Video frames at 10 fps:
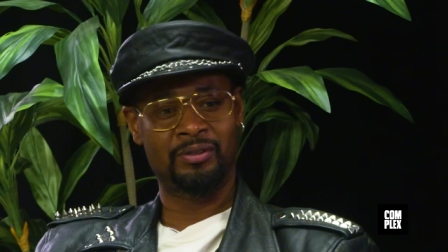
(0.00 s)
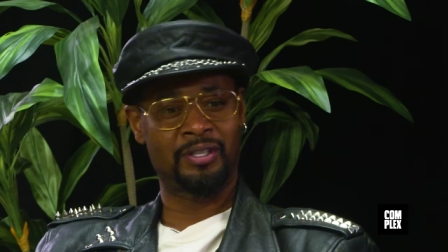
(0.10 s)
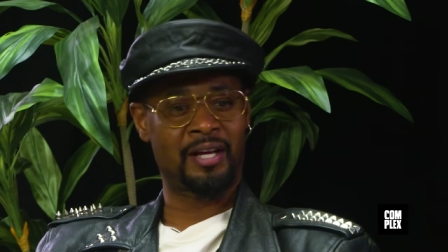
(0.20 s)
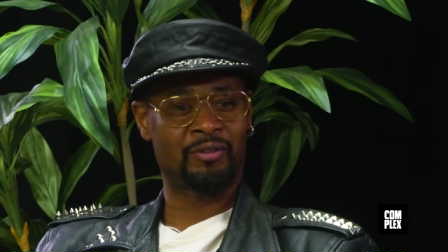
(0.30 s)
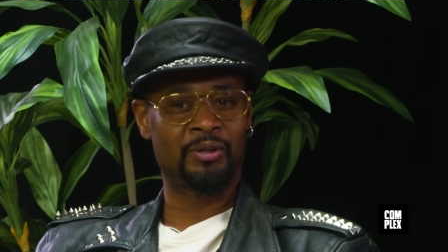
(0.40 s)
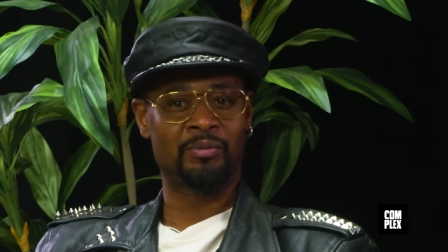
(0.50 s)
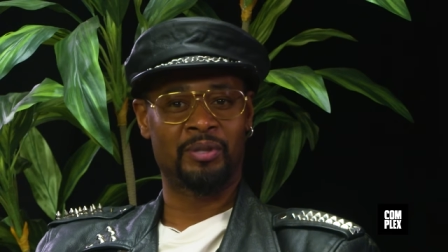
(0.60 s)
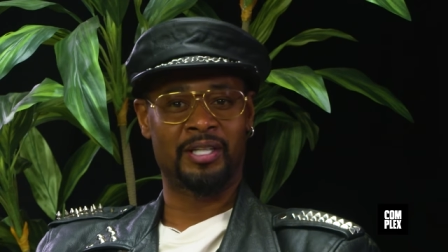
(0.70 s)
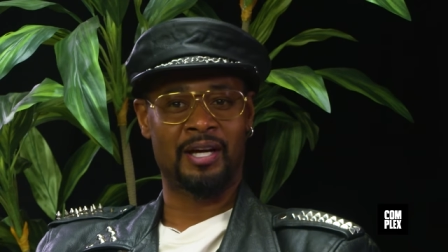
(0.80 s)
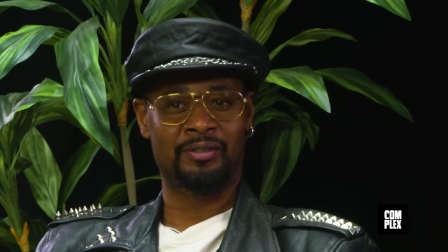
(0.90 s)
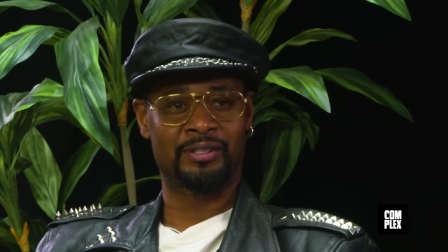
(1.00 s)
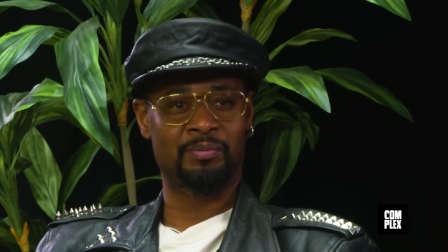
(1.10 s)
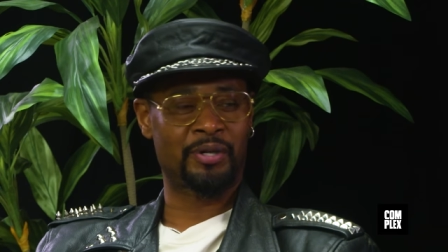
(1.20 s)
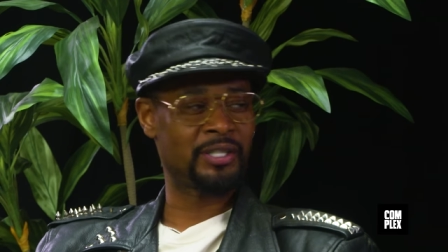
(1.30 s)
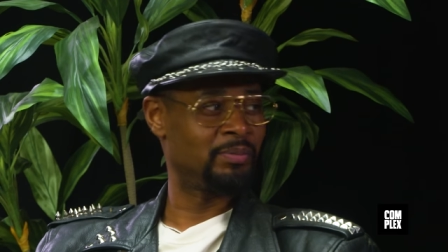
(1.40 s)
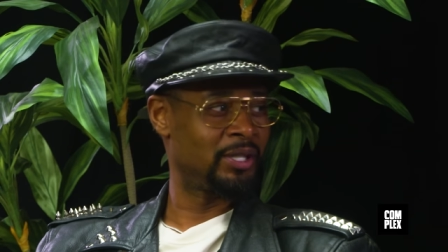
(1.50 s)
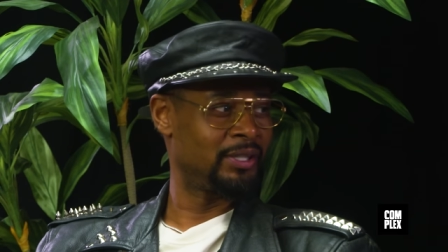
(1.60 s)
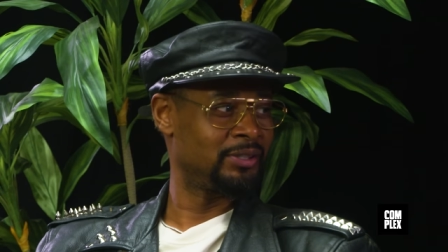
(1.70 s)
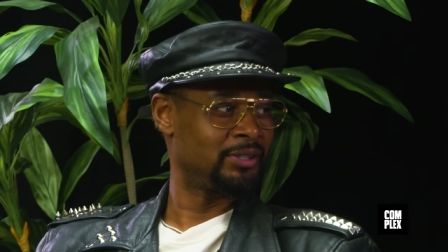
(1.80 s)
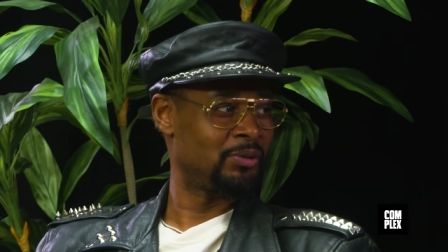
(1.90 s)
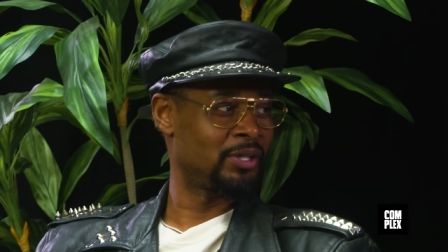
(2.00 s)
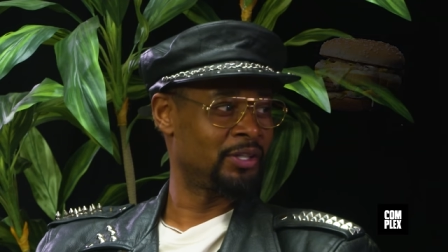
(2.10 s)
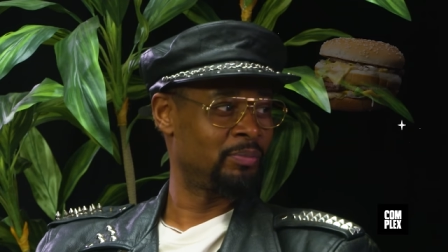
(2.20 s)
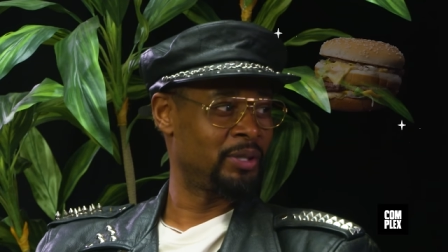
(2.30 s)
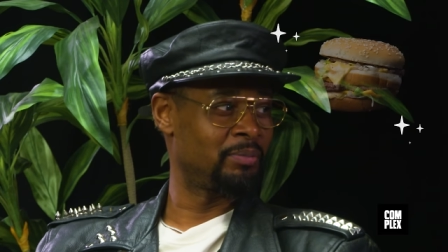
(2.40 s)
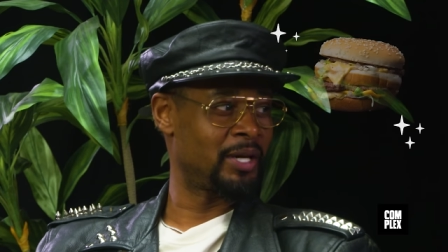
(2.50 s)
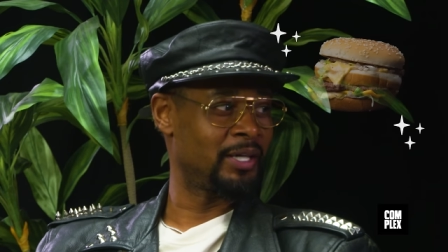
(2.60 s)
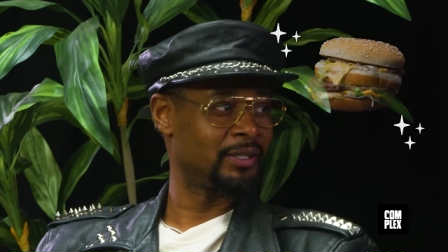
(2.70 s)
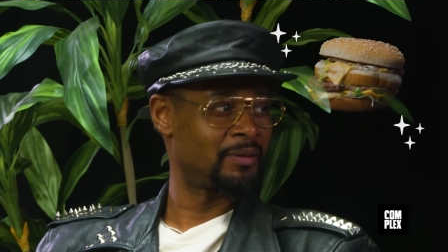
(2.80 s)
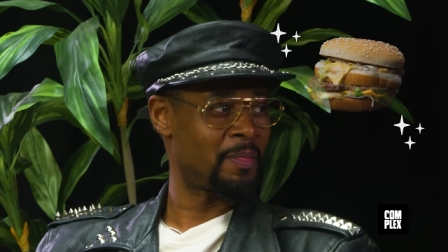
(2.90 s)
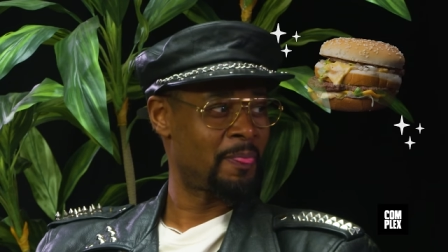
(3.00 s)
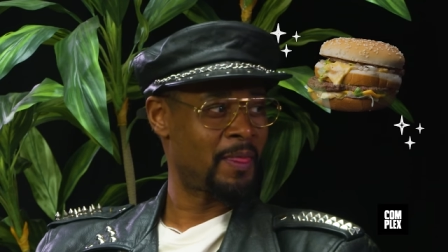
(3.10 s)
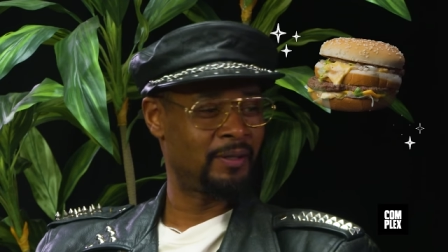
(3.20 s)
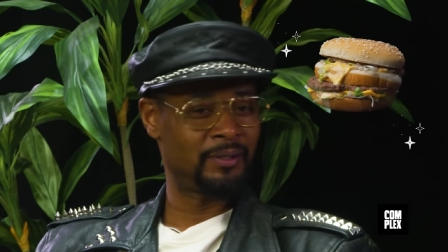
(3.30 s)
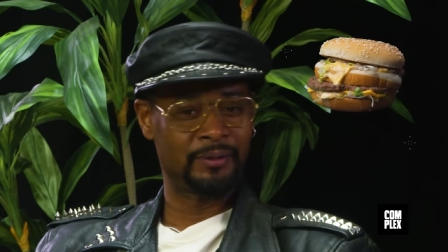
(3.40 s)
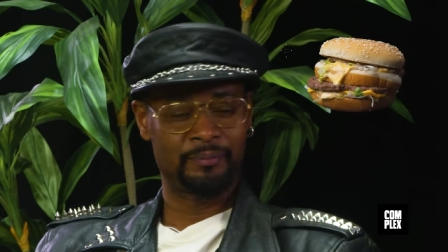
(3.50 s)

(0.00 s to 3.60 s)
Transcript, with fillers: You didn't have to go to McDonald's and press buttons to order your Big Mac. Right, like